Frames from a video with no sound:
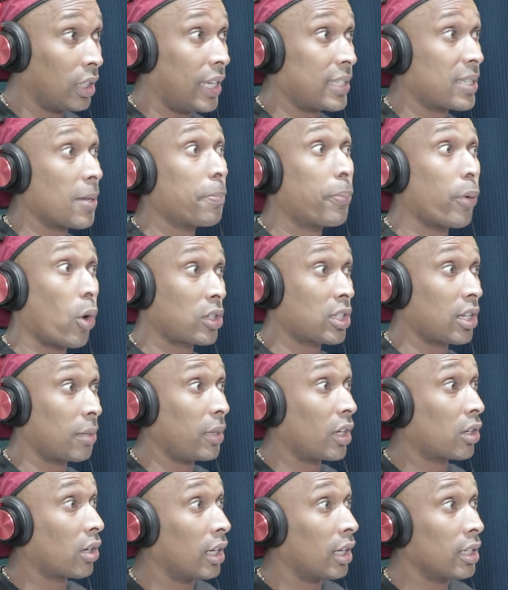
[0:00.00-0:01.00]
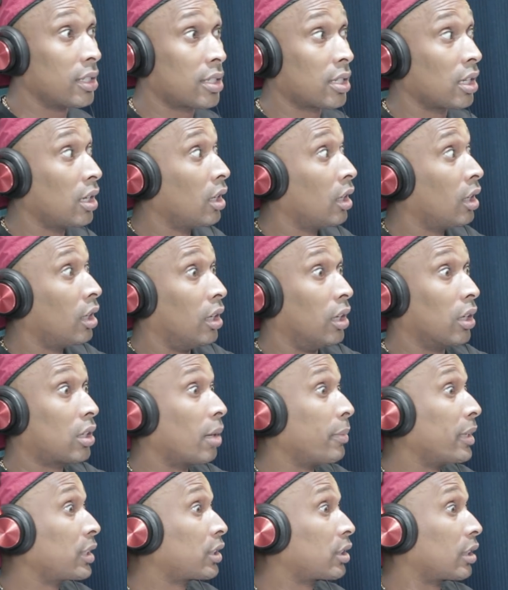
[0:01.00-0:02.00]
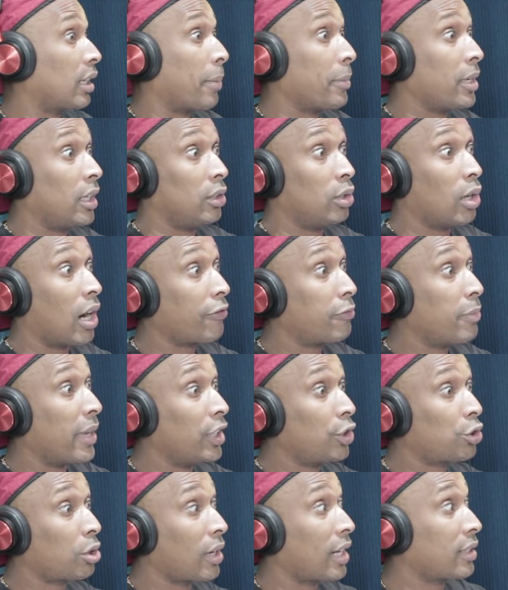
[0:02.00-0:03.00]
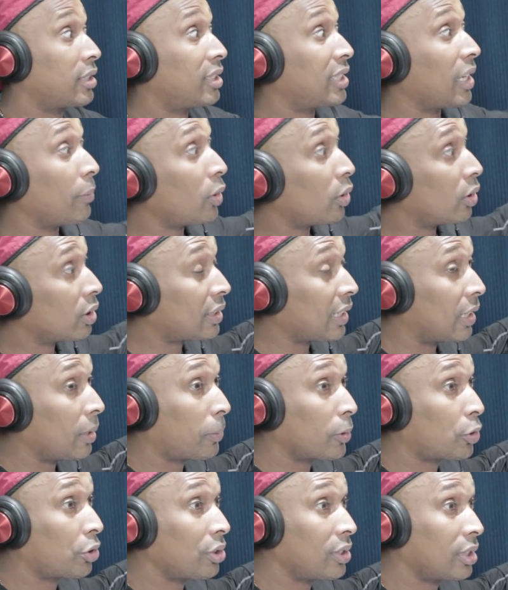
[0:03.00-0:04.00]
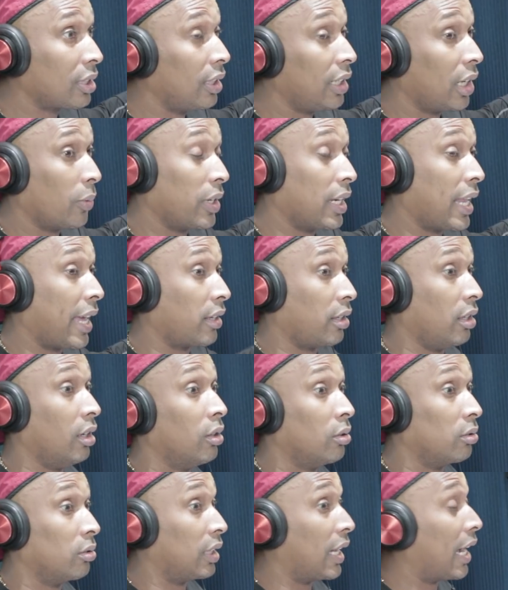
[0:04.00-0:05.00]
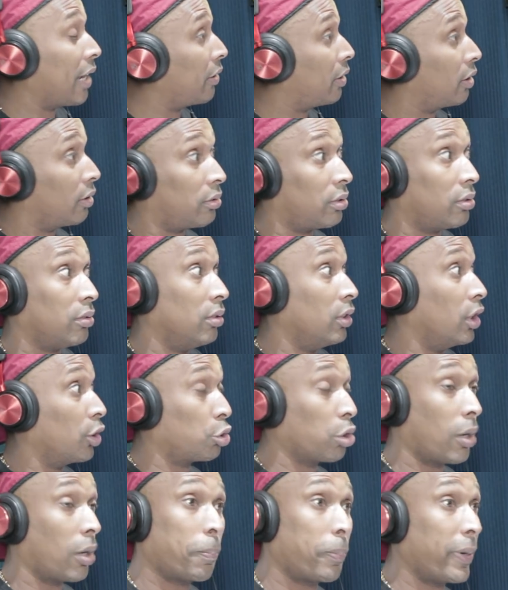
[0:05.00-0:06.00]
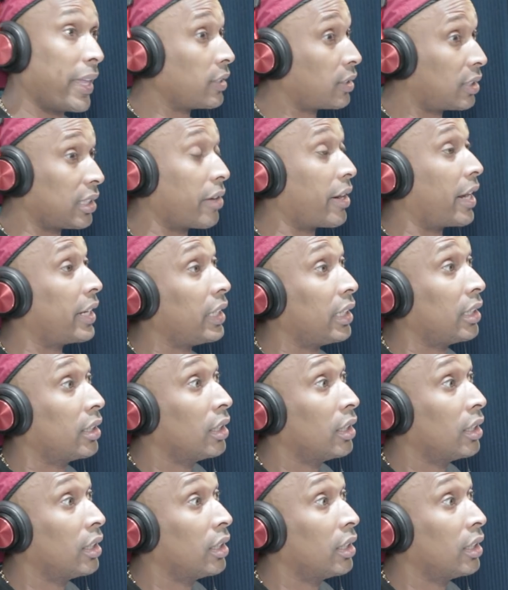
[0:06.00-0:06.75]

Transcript: It's important. Look how much, I mean, you have many tracks. The same thing you were telling Patrice earlier. We're like, yo, you drop plenty already.